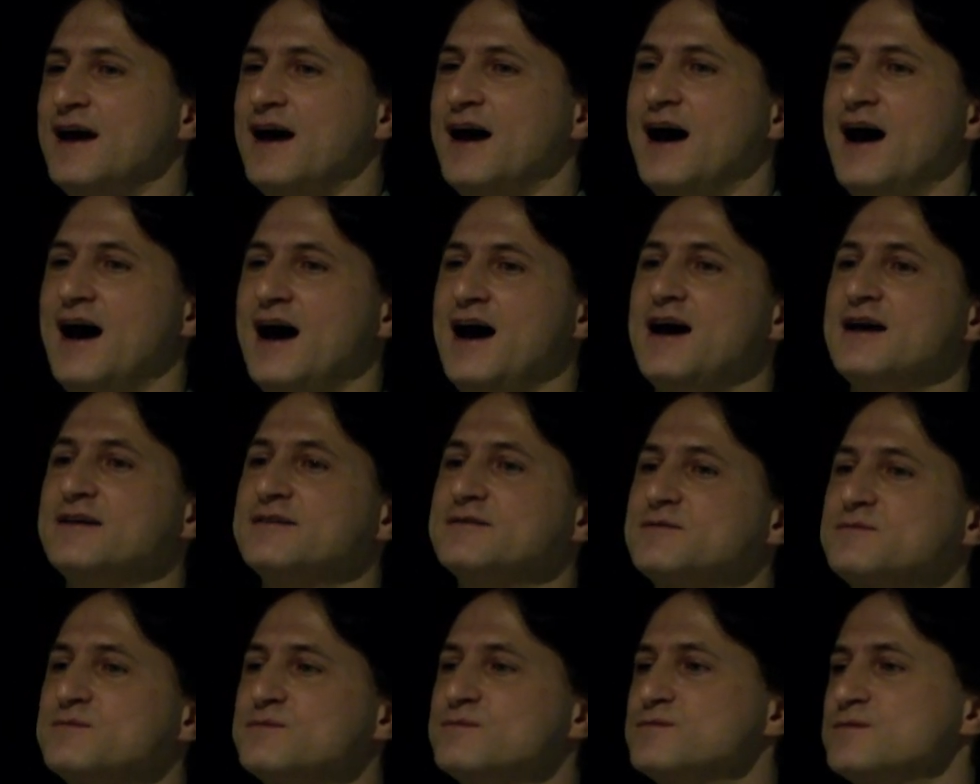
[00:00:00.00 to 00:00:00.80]

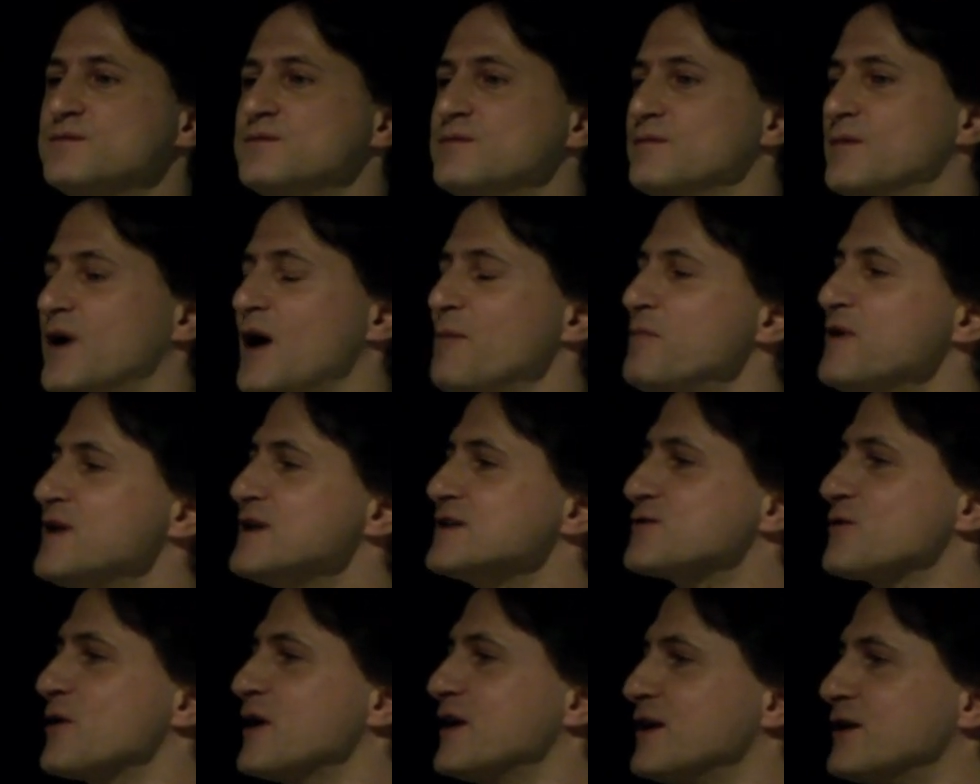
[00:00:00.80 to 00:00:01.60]
And
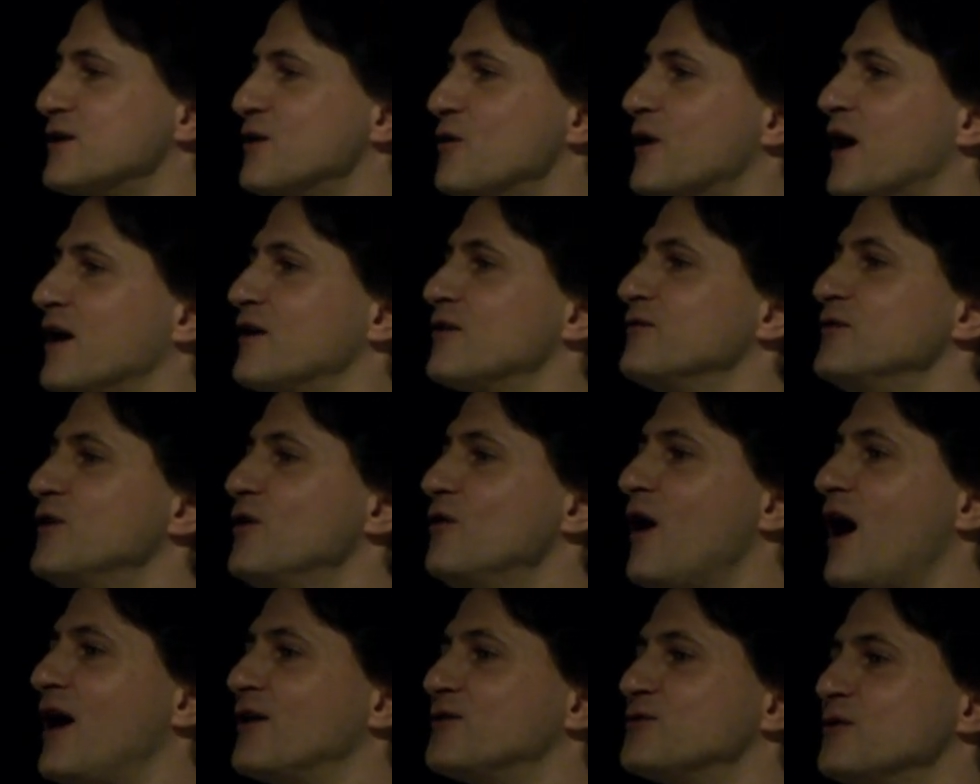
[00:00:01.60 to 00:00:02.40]
companies already
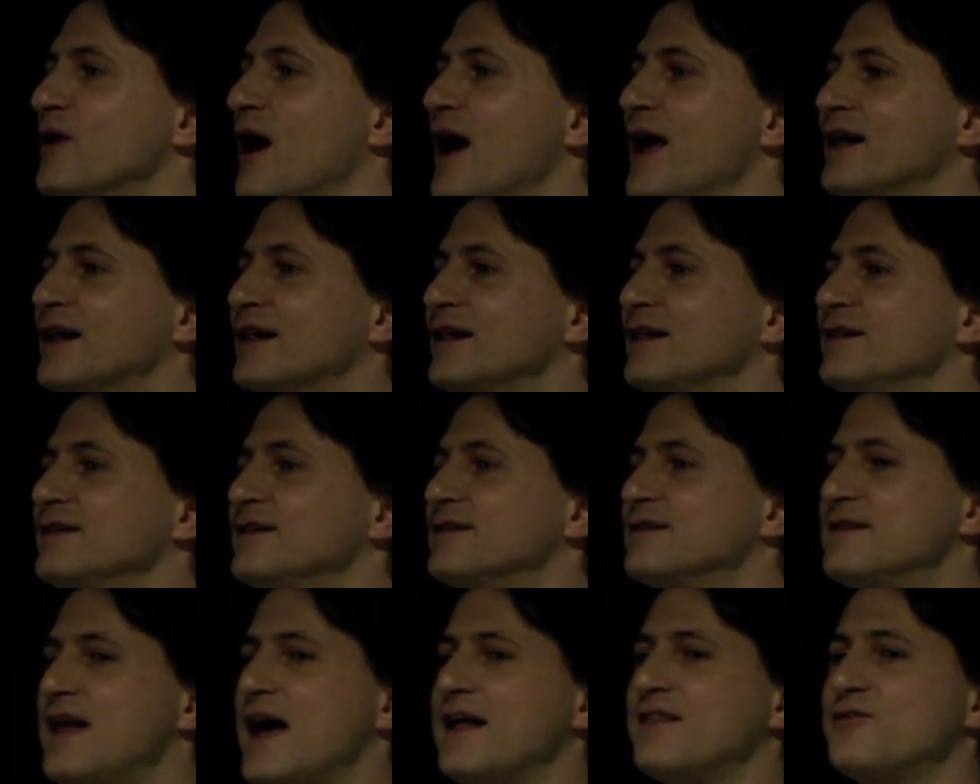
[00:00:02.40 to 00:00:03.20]
know how to handle
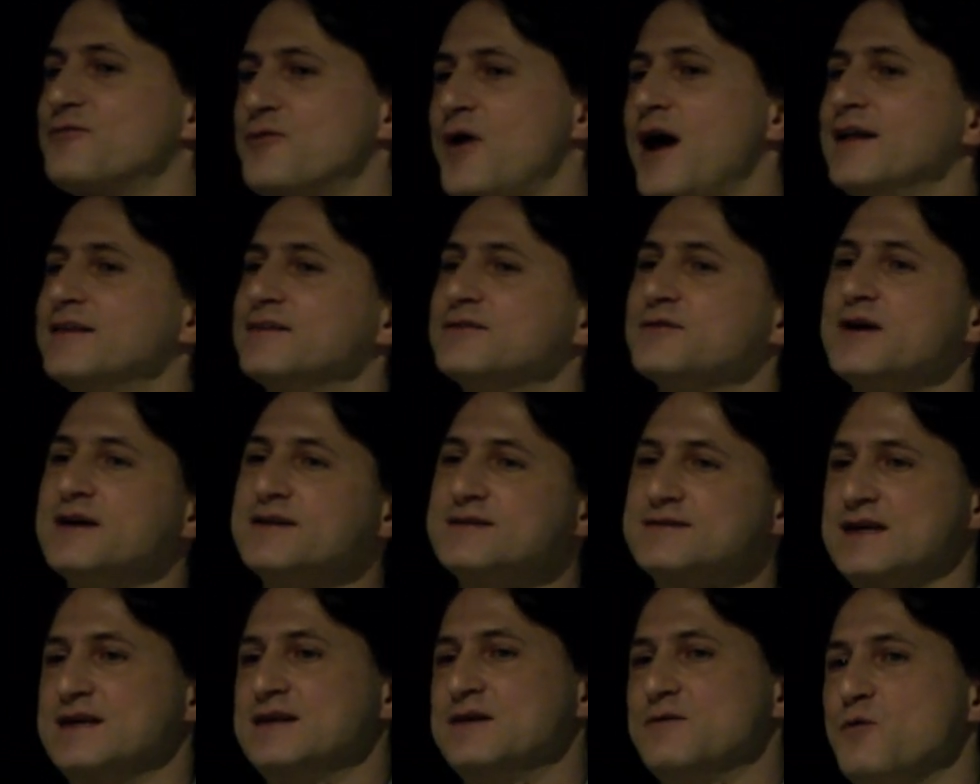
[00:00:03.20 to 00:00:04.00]
that threat,
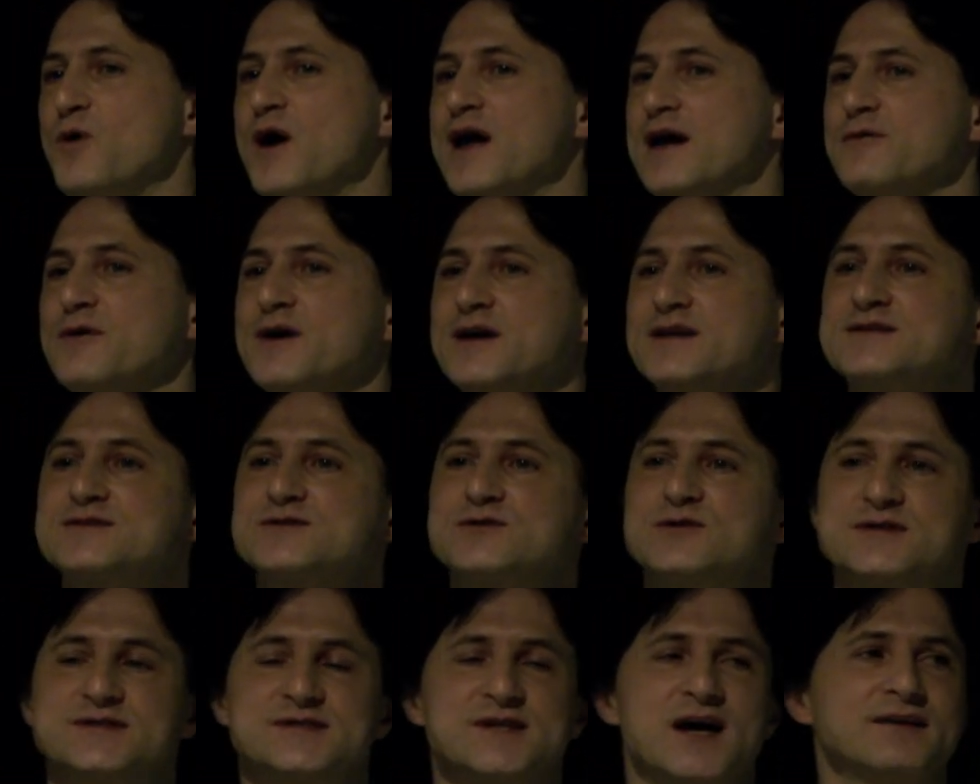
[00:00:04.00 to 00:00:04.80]
right? In a way, right?
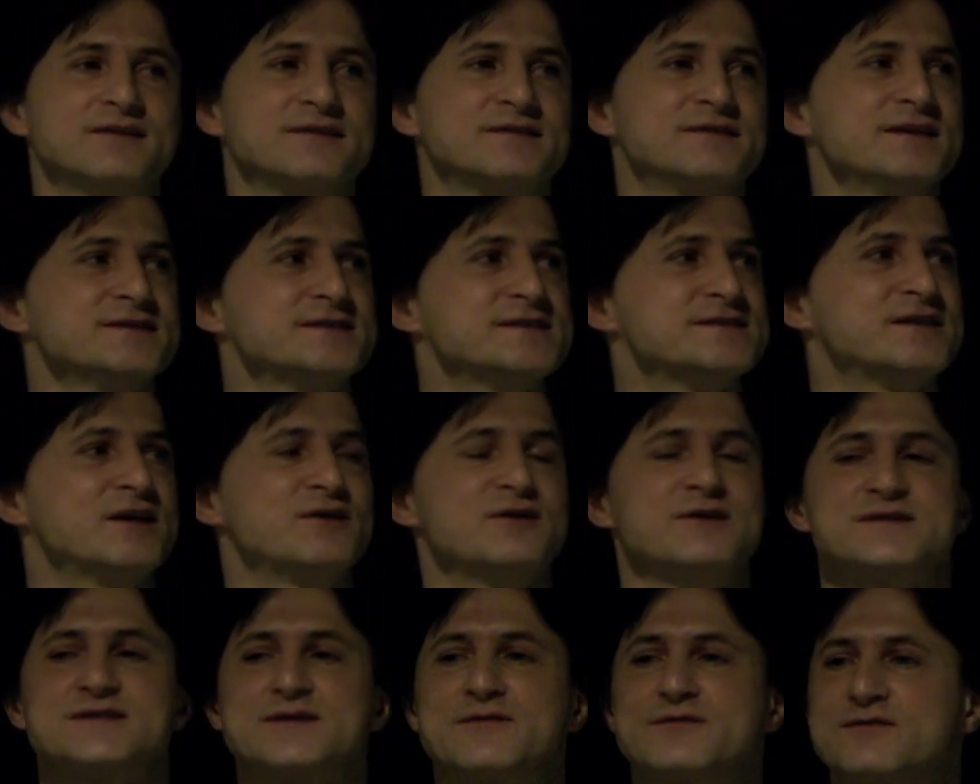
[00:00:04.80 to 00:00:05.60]
So it's not
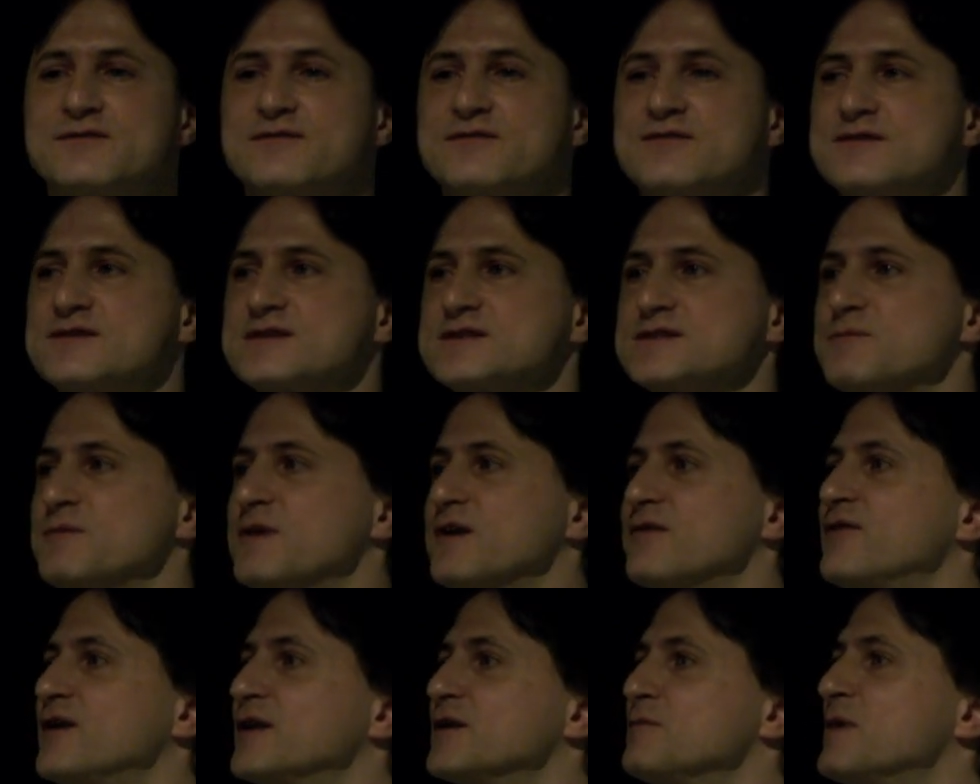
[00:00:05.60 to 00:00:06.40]
necessarily
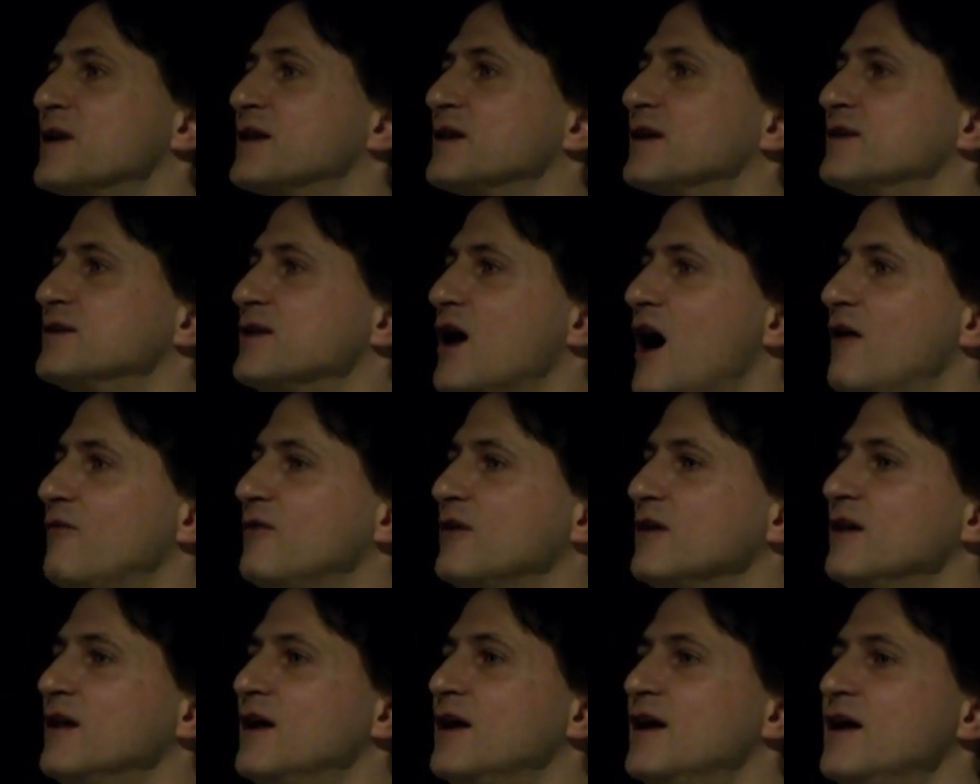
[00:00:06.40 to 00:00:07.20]
something fundamentally
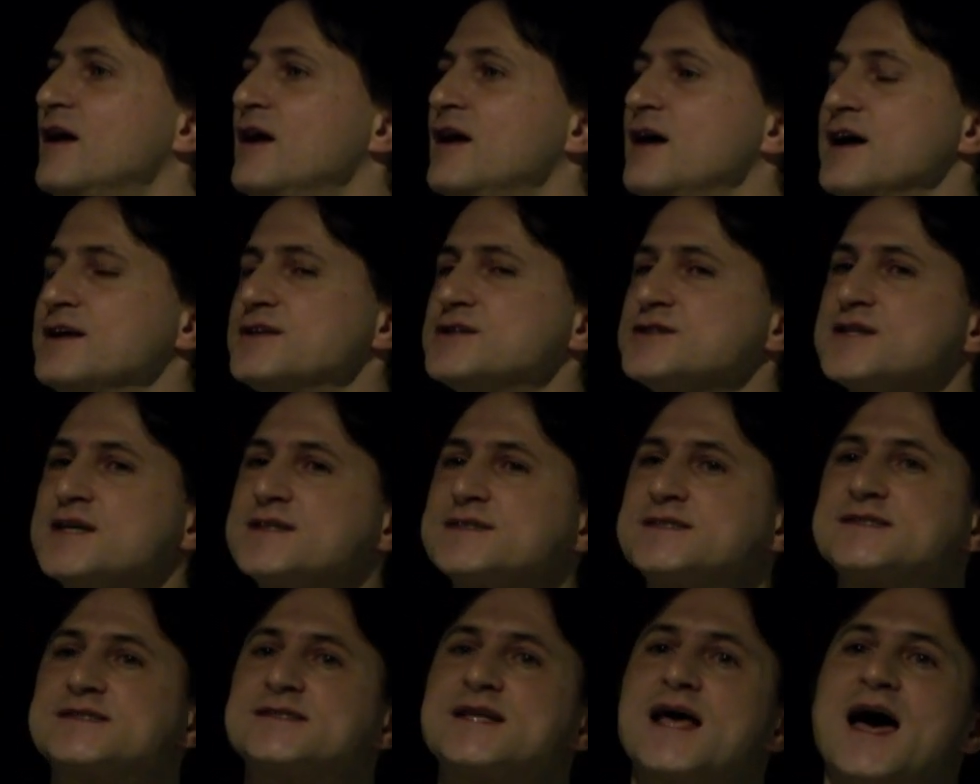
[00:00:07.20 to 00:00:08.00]
novel. It's
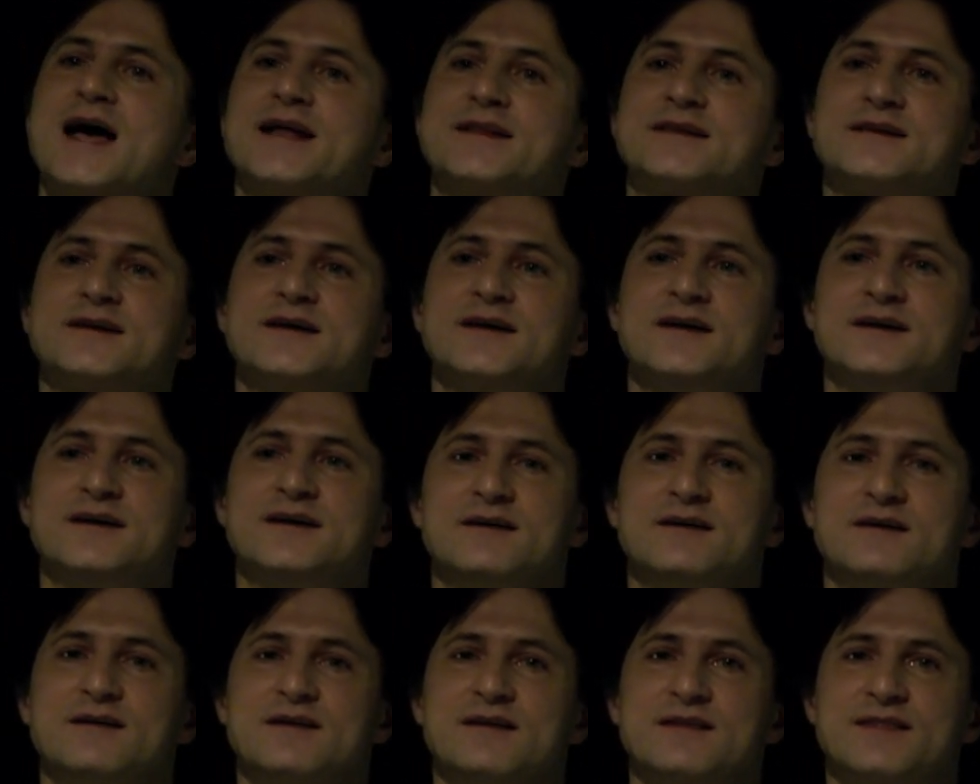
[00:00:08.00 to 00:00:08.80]
just that
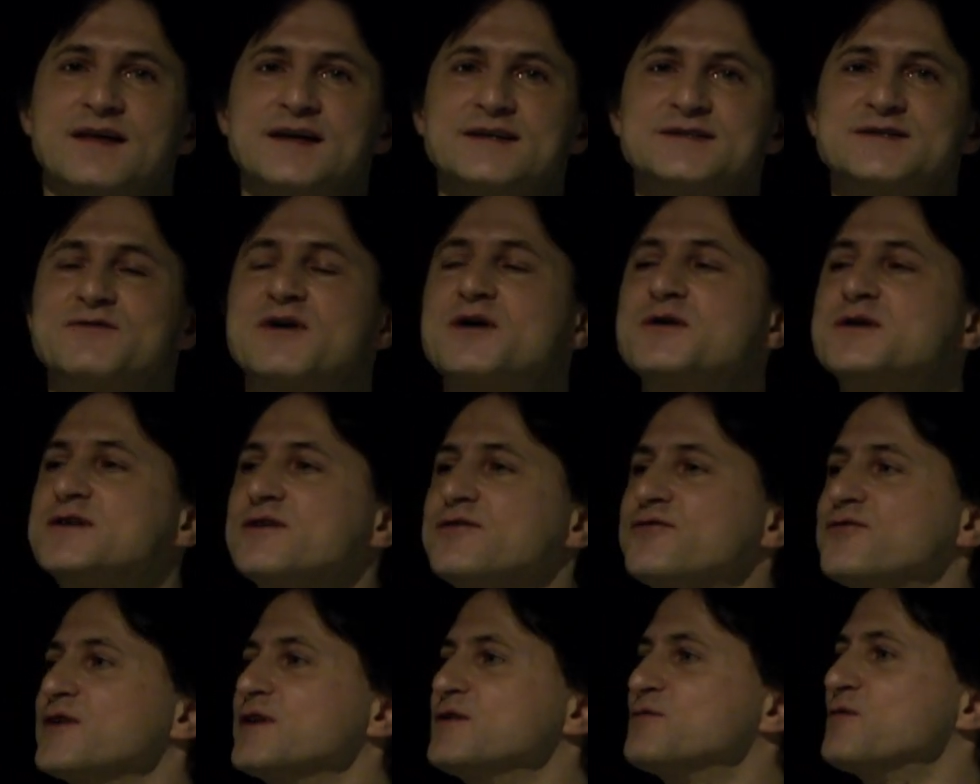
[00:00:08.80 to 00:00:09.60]
things are very
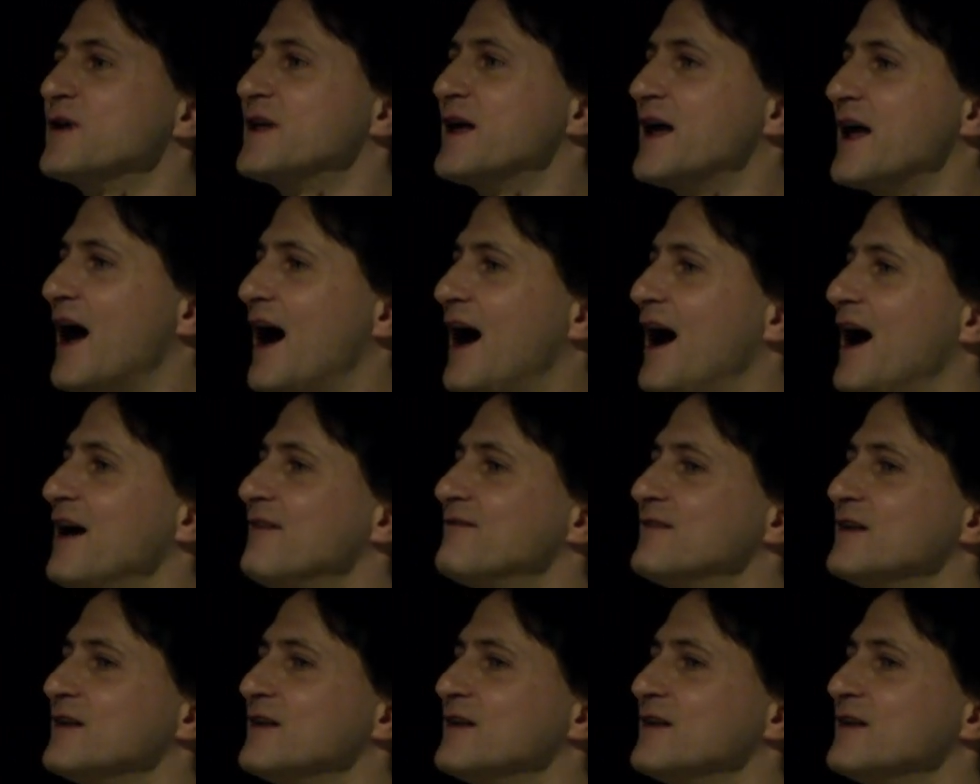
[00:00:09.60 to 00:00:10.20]
different with AI.